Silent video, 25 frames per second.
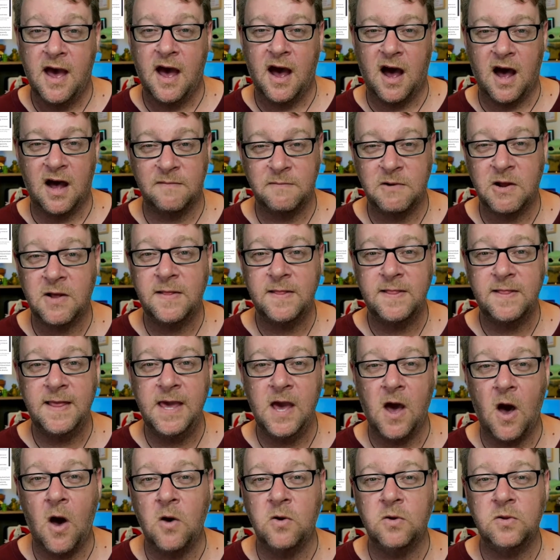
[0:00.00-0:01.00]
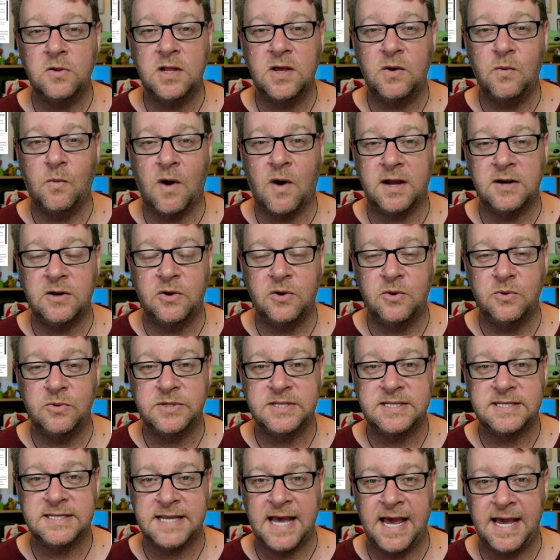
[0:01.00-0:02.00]
I'm not the only one who
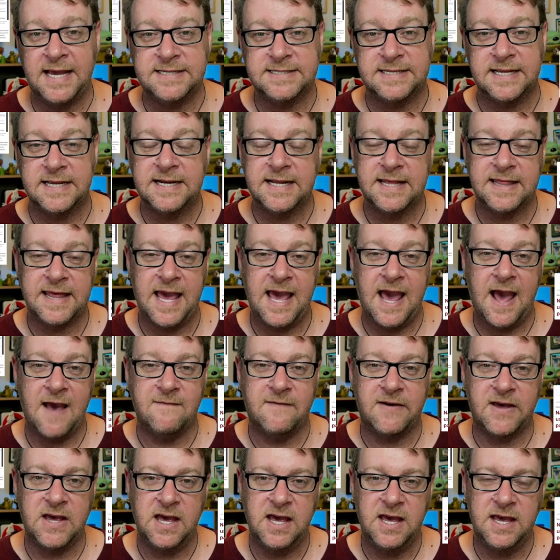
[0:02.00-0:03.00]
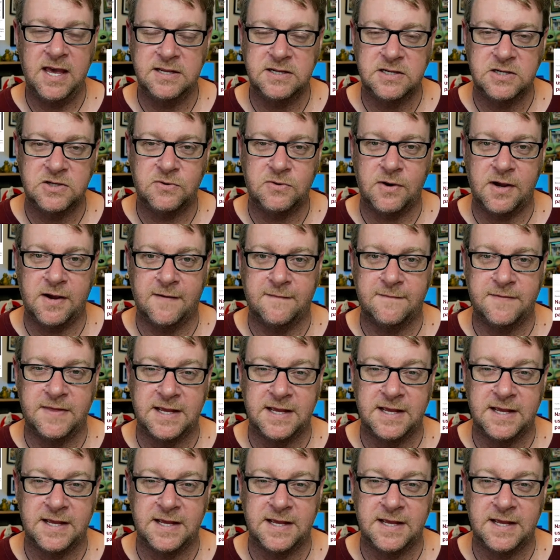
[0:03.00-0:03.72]
says it, they have a history of